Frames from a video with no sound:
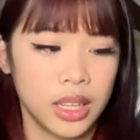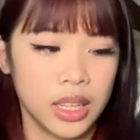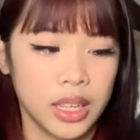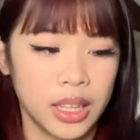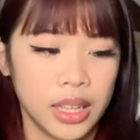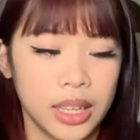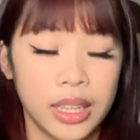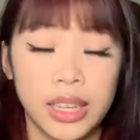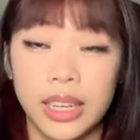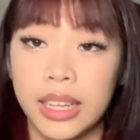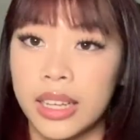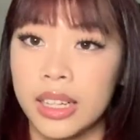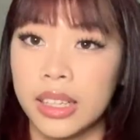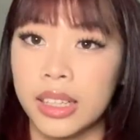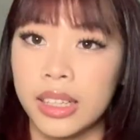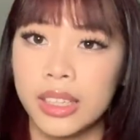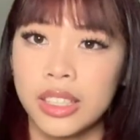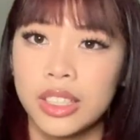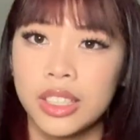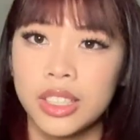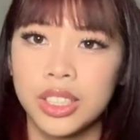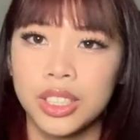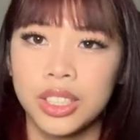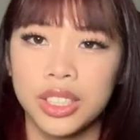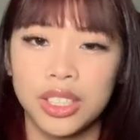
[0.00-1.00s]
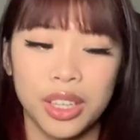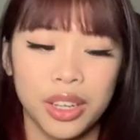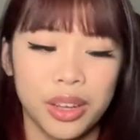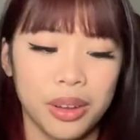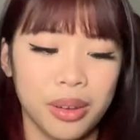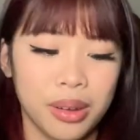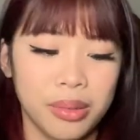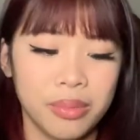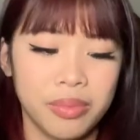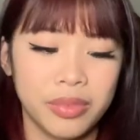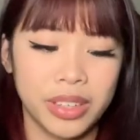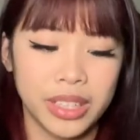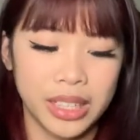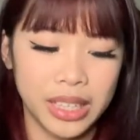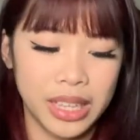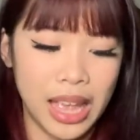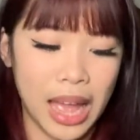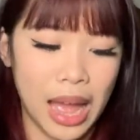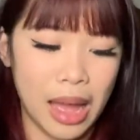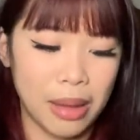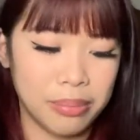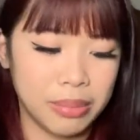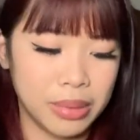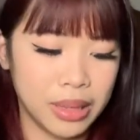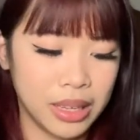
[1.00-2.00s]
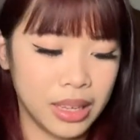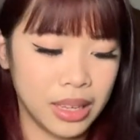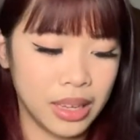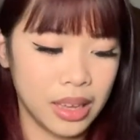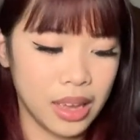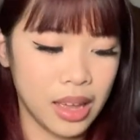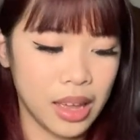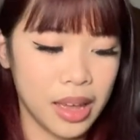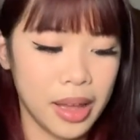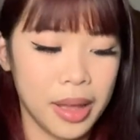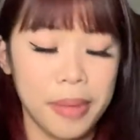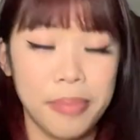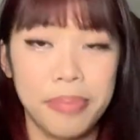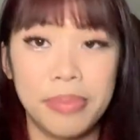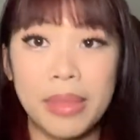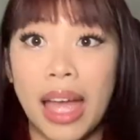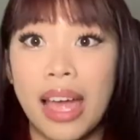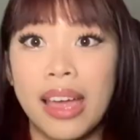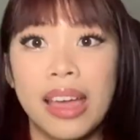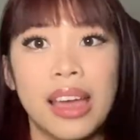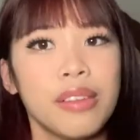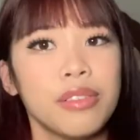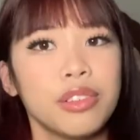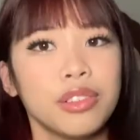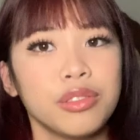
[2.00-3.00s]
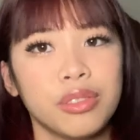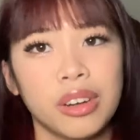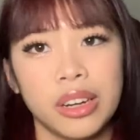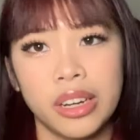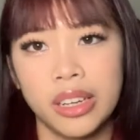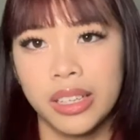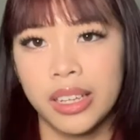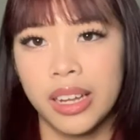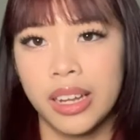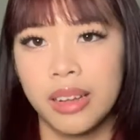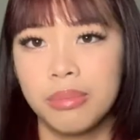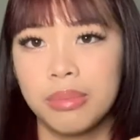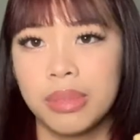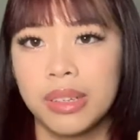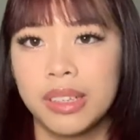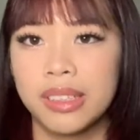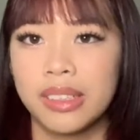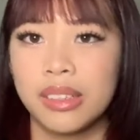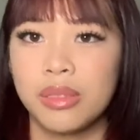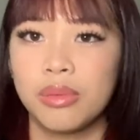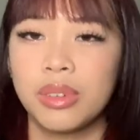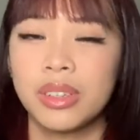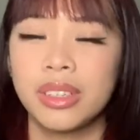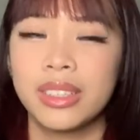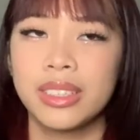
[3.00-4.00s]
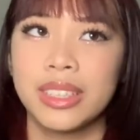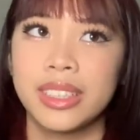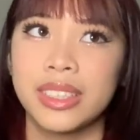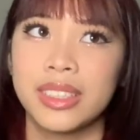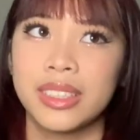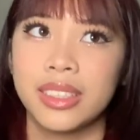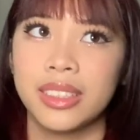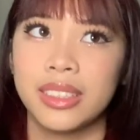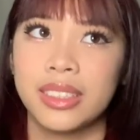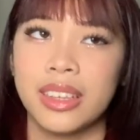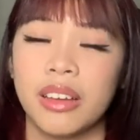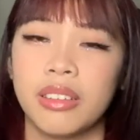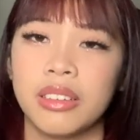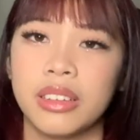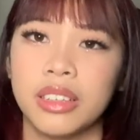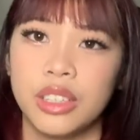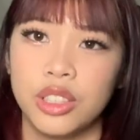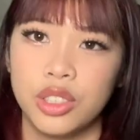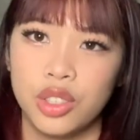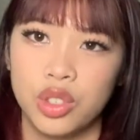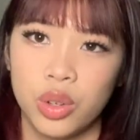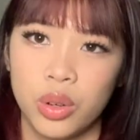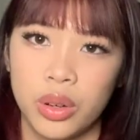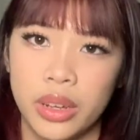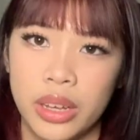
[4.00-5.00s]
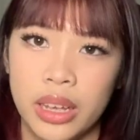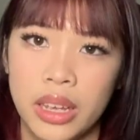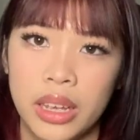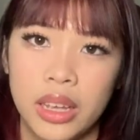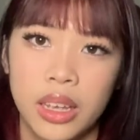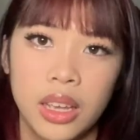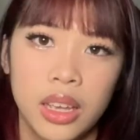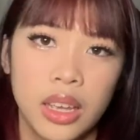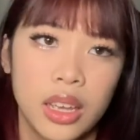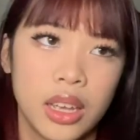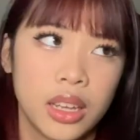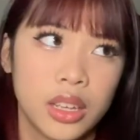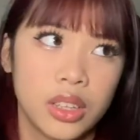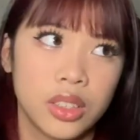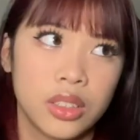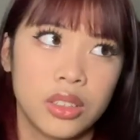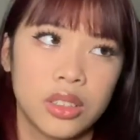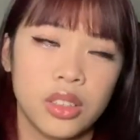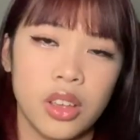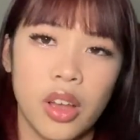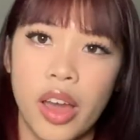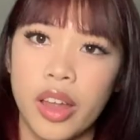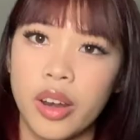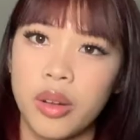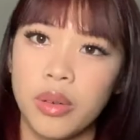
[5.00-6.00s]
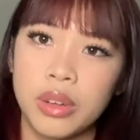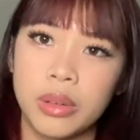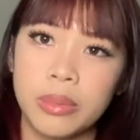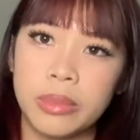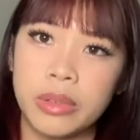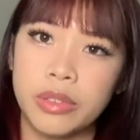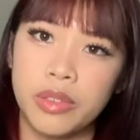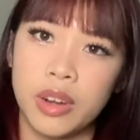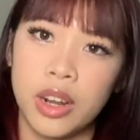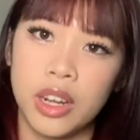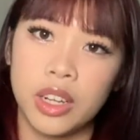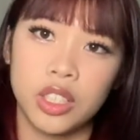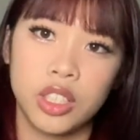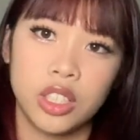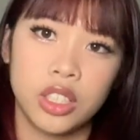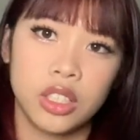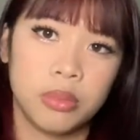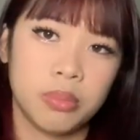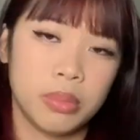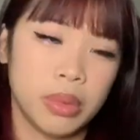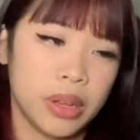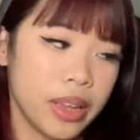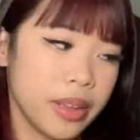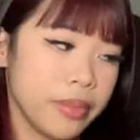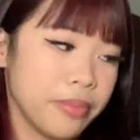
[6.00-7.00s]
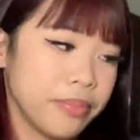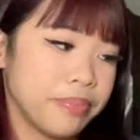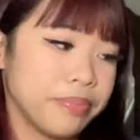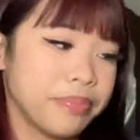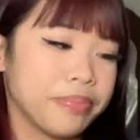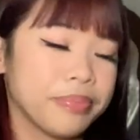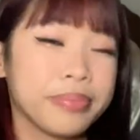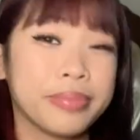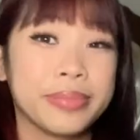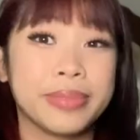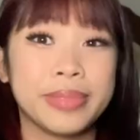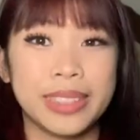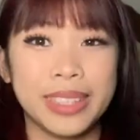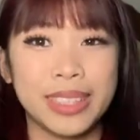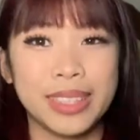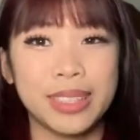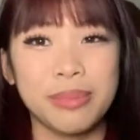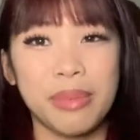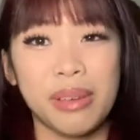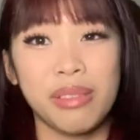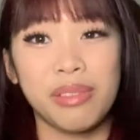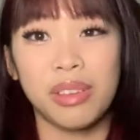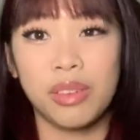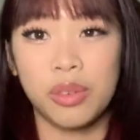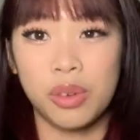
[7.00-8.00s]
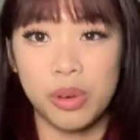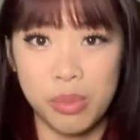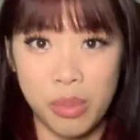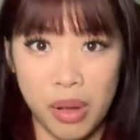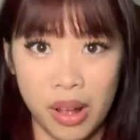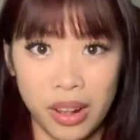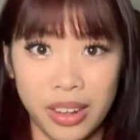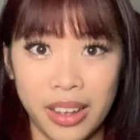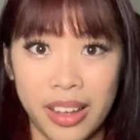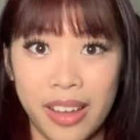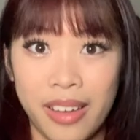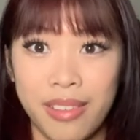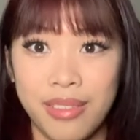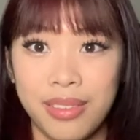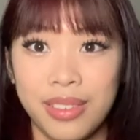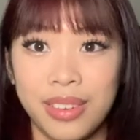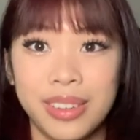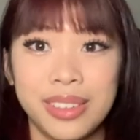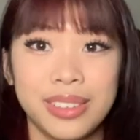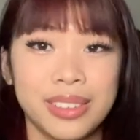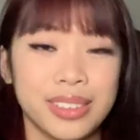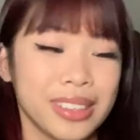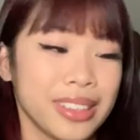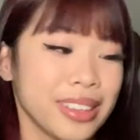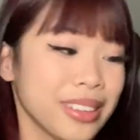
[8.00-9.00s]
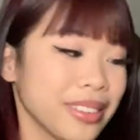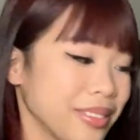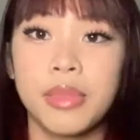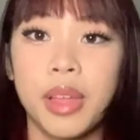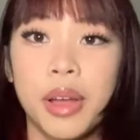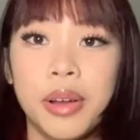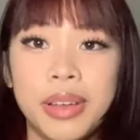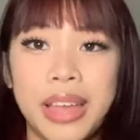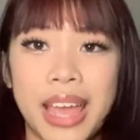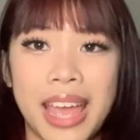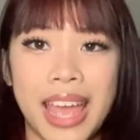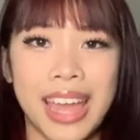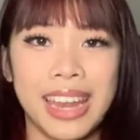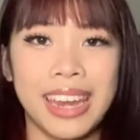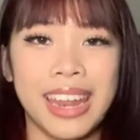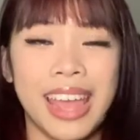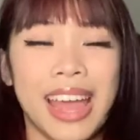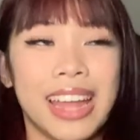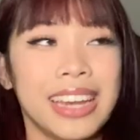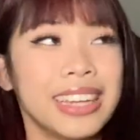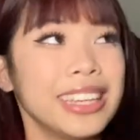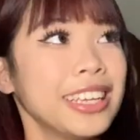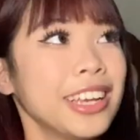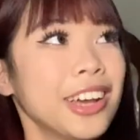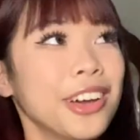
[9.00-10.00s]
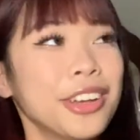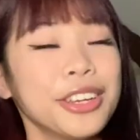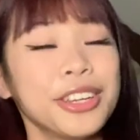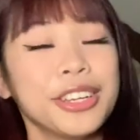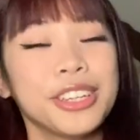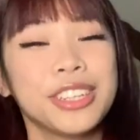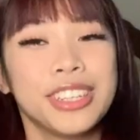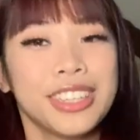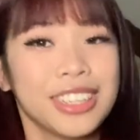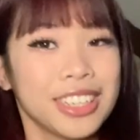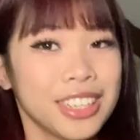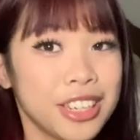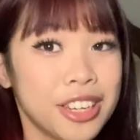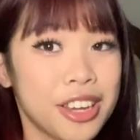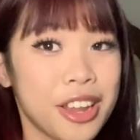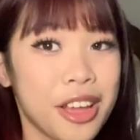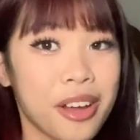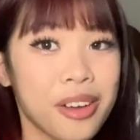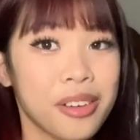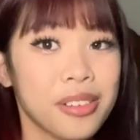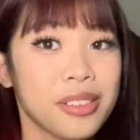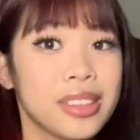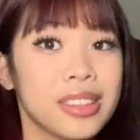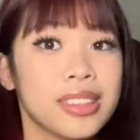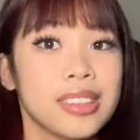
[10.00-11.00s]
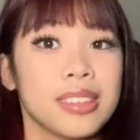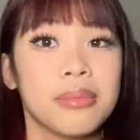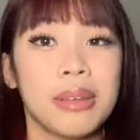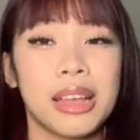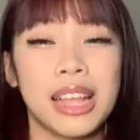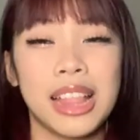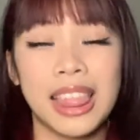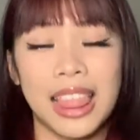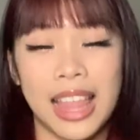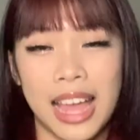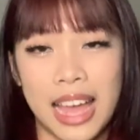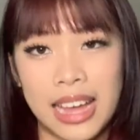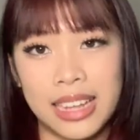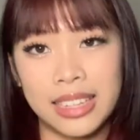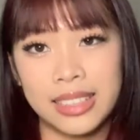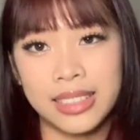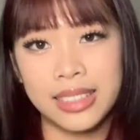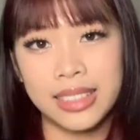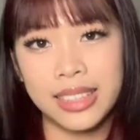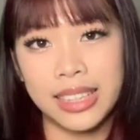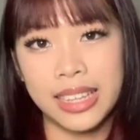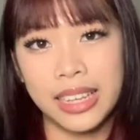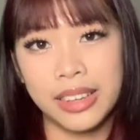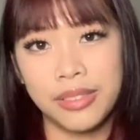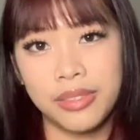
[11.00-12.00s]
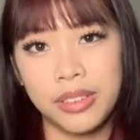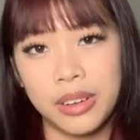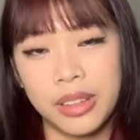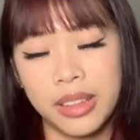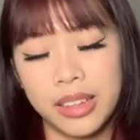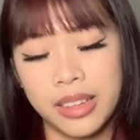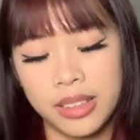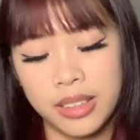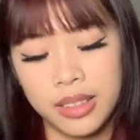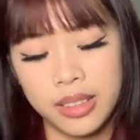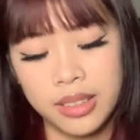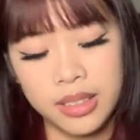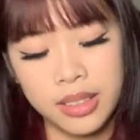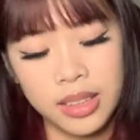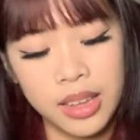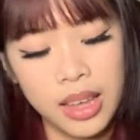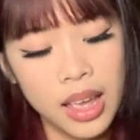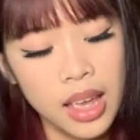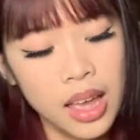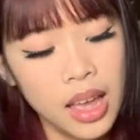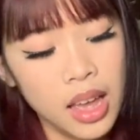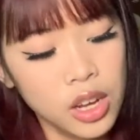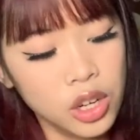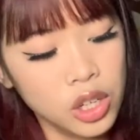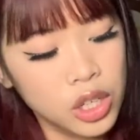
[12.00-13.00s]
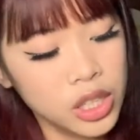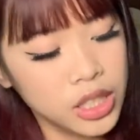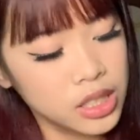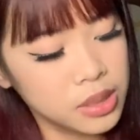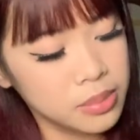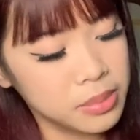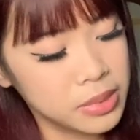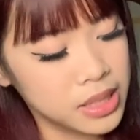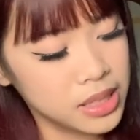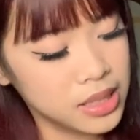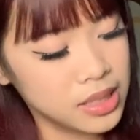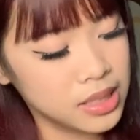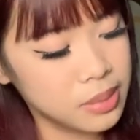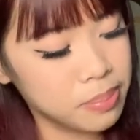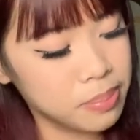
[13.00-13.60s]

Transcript: in English, so I'm really happy. I haven't read it yet because I want to like sit down and enjoy it, so I don't want to be rushed, but this is my favorite manga ever. So okay, and ending on a good note, this is my last thing for this Christmas,